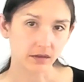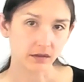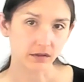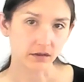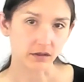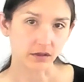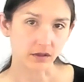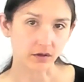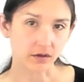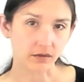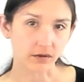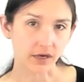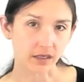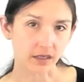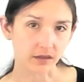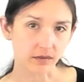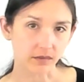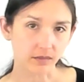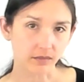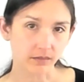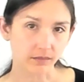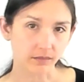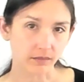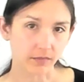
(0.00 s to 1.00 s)
to correct
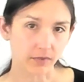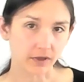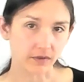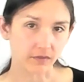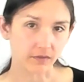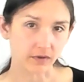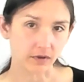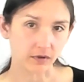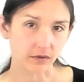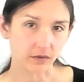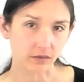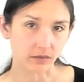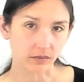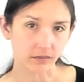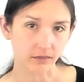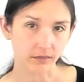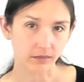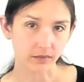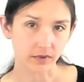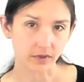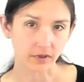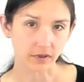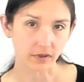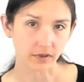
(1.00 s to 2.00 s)
my view.
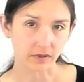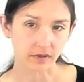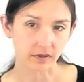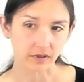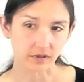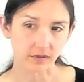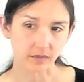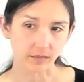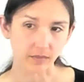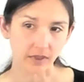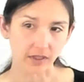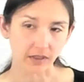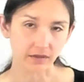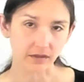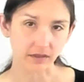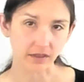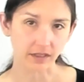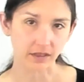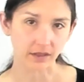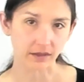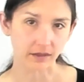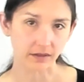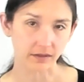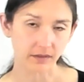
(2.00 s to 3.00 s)
Does this make
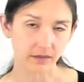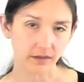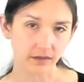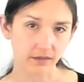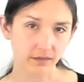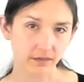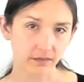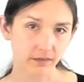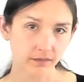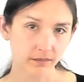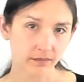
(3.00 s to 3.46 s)
sense?